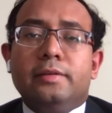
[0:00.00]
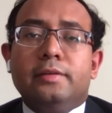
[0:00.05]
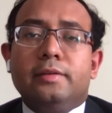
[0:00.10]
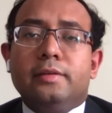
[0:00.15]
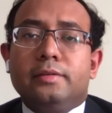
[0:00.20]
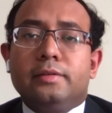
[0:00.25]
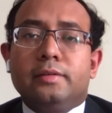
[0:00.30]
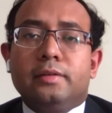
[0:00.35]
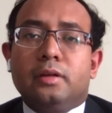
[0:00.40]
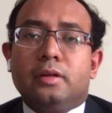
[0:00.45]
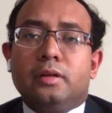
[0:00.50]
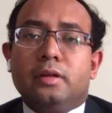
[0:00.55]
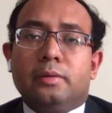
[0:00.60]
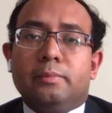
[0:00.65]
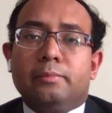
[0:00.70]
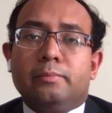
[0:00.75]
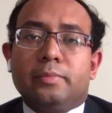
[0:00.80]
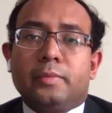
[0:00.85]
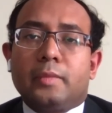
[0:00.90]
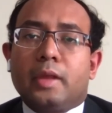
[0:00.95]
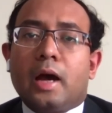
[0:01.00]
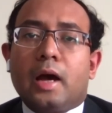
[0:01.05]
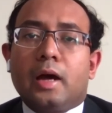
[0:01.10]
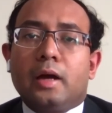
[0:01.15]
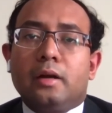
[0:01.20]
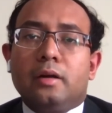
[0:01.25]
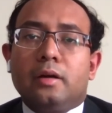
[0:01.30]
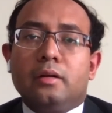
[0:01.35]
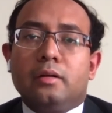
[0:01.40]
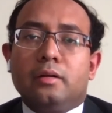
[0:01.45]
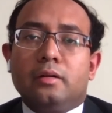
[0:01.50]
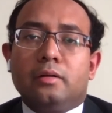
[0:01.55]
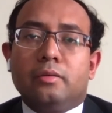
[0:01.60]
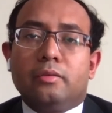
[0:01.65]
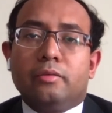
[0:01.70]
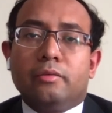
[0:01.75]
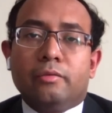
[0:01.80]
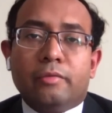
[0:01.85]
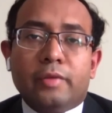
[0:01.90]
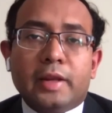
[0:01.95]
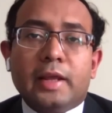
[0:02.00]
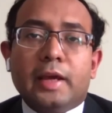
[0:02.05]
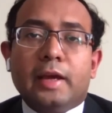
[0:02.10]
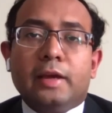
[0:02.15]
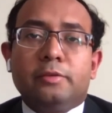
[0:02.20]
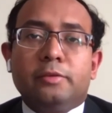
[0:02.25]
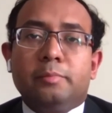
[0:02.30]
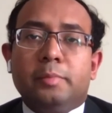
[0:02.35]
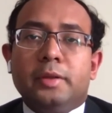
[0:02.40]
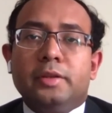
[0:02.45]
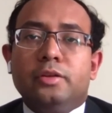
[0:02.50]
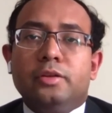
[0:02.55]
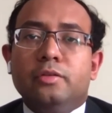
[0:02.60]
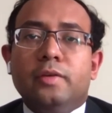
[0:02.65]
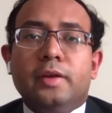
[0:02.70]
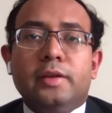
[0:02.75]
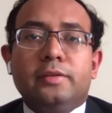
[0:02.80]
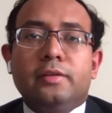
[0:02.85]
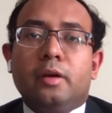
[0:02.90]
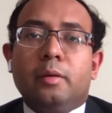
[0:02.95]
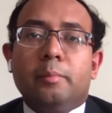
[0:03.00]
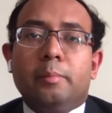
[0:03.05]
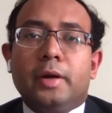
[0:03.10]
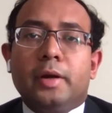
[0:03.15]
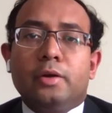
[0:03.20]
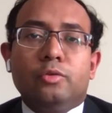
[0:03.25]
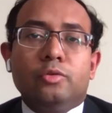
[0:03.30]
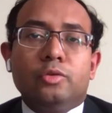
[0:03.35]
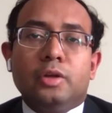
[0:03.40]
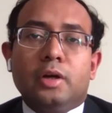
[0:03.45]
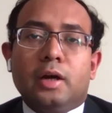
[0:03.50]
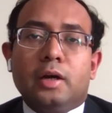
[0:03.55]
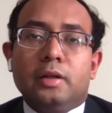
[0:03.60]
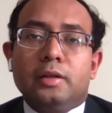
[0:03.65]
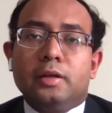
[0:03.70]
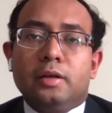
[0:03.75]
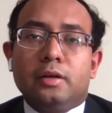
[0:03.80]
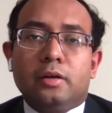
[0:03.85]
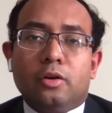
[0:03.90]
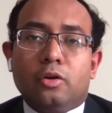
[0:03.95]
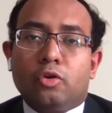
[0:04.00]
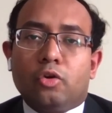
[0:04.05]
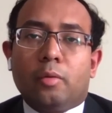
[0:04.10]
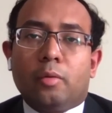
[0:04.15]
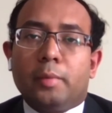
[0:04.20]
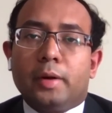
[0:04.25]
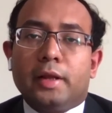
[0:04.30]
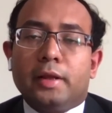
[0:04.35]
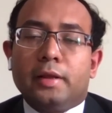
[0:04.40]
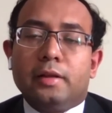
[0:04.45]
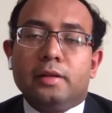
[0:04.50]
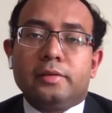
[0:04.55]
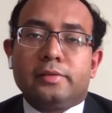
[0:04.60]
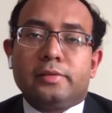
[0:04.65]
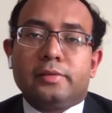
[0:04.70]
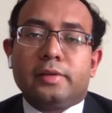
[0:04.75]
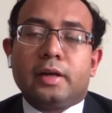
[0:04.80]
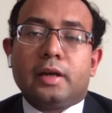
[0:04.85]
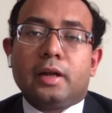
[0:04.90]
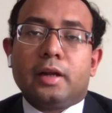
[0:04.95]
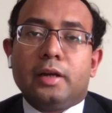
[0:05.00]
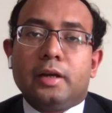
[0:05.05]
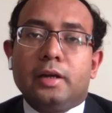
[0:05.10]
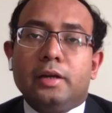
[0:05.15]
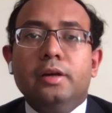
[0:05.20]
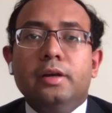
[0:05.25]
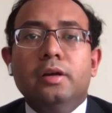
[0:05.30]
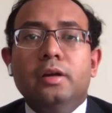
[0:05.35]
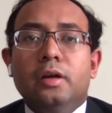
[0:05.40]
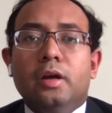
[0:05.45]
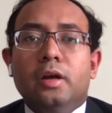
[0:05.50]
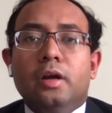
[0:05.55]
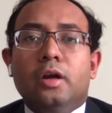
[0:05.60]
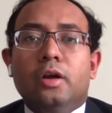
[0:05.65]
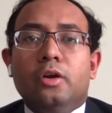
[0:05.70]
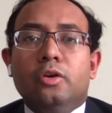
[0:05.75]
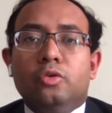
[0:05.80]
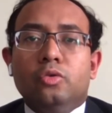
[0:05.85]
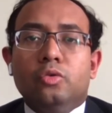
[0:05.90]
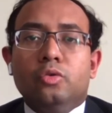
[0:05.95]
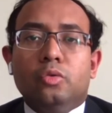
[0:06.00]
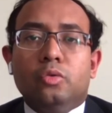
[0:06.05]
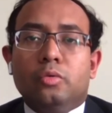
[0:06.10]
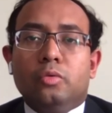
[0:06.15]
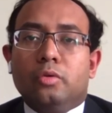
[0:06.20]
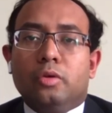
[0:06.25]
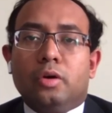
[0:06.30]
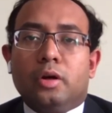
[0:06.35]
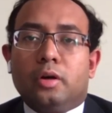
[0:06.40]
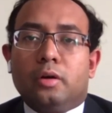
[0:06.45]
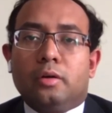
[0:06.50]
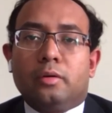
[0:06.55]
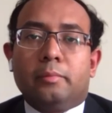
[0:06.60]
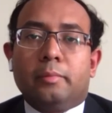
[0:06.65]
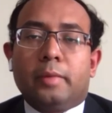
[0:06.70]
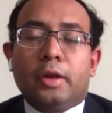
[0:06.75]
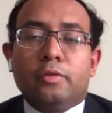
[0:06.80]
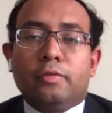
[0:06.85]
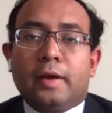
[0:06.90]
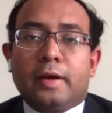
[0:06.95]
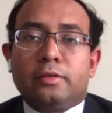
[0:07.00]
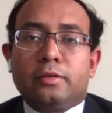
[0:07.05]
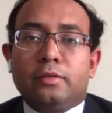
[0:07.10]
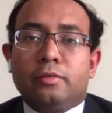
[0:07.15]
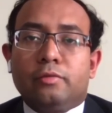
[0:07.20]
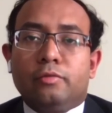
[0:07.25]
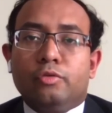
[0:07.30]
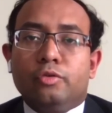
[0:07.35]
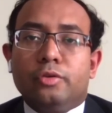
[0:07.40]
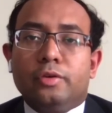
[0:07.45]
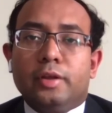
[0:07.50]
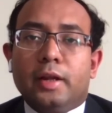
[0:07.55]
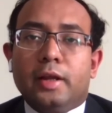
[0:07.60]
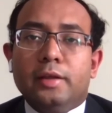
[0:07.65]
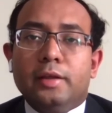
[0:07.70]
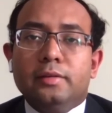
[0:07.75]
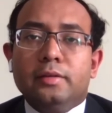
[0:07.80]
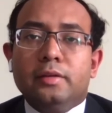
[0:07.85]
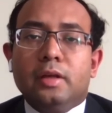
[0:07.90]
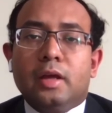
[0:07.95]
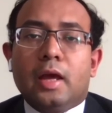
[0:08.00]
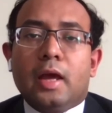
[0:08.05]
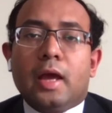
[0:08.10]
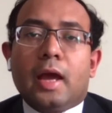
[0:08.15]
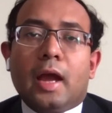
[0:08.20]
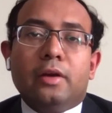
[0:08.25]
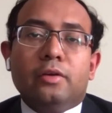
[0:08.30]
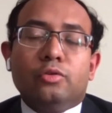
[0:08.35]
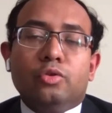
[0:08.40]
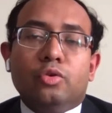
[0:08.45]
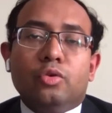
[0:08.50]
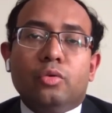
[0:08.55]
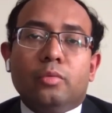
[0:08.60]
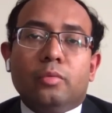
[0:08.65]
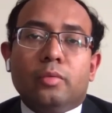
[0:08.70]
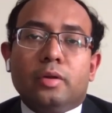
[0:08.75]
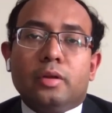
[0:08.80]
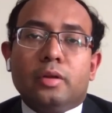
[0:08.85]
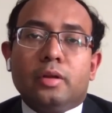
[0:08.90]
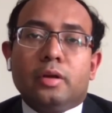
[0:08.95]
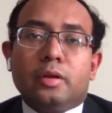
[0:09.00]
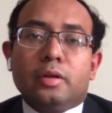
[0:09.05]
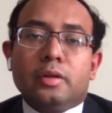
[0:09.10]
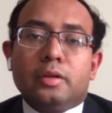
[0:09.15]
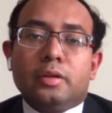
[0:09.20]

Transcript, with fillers: fertilizers um, are very expensive as compared to the other raw materials that are needed to uh, manufacture food grains. And so,